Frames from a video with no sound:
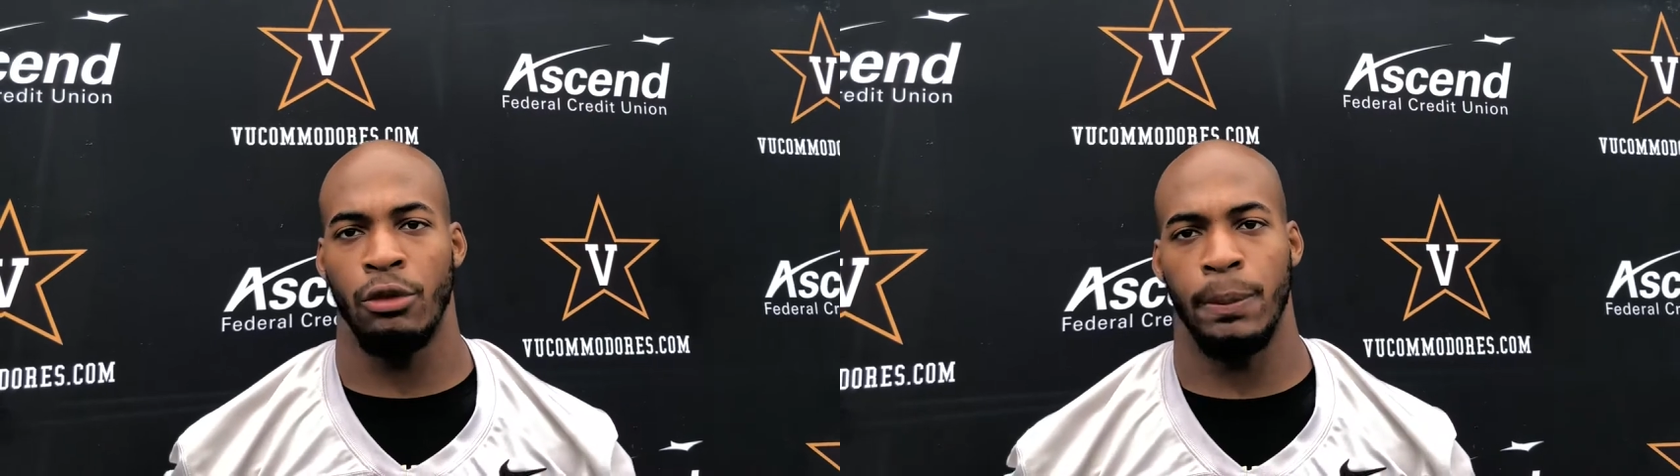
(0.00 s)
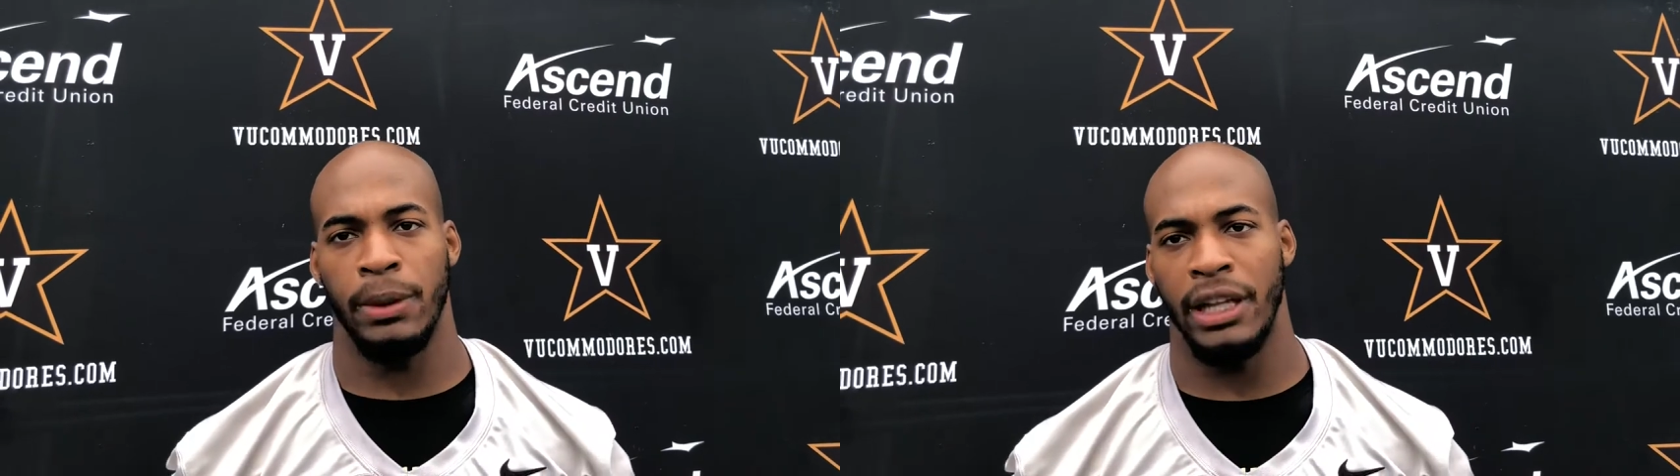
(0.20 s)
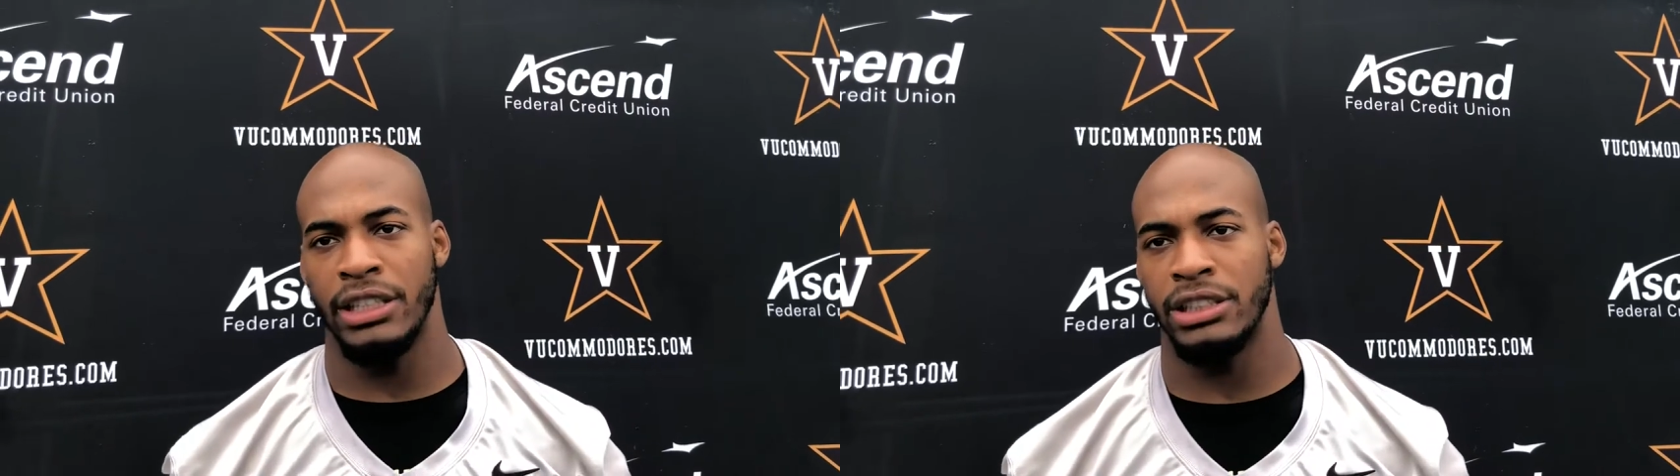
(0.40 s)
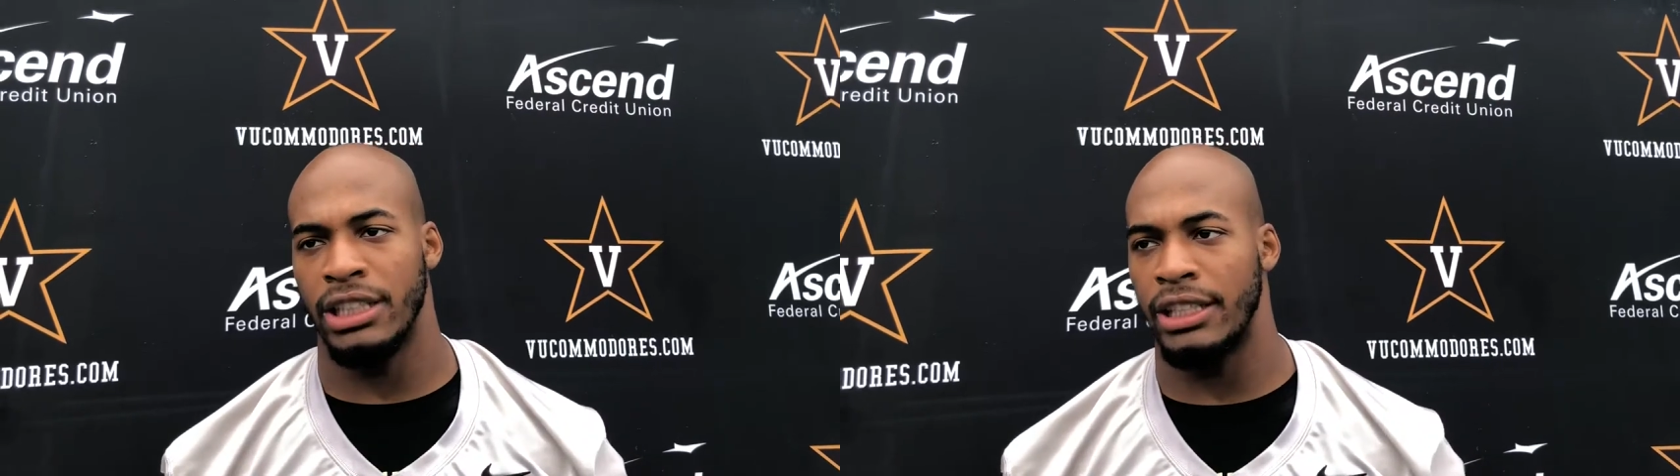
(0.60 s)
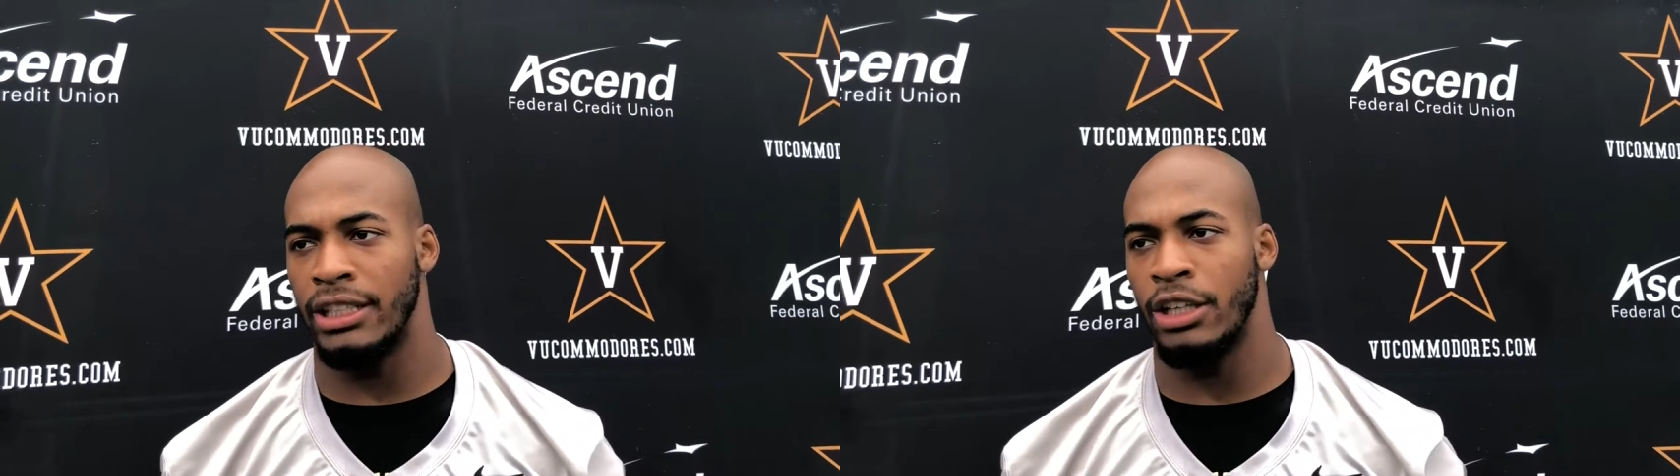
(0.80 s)
replenish,
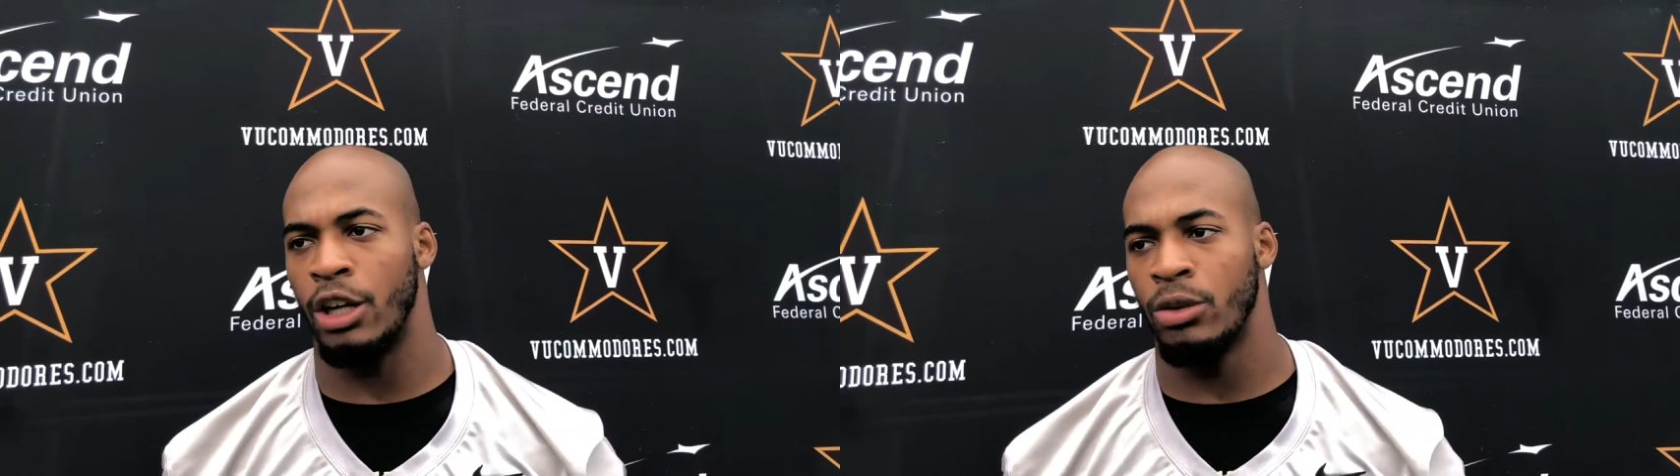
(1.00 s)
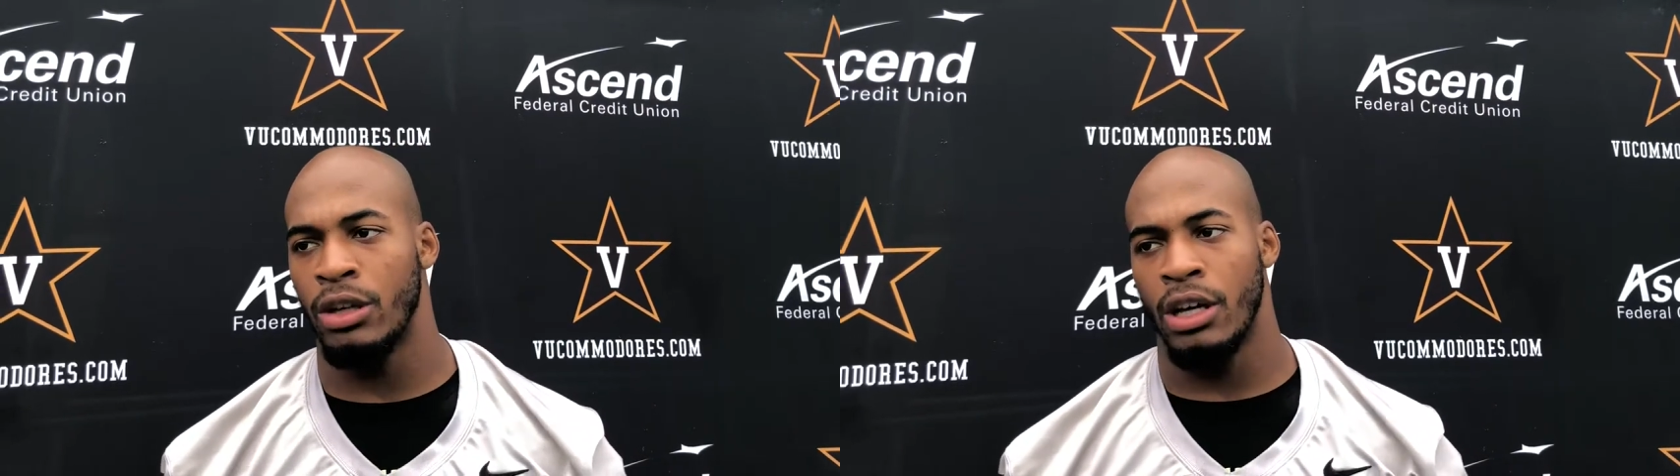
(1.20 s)
and, you know,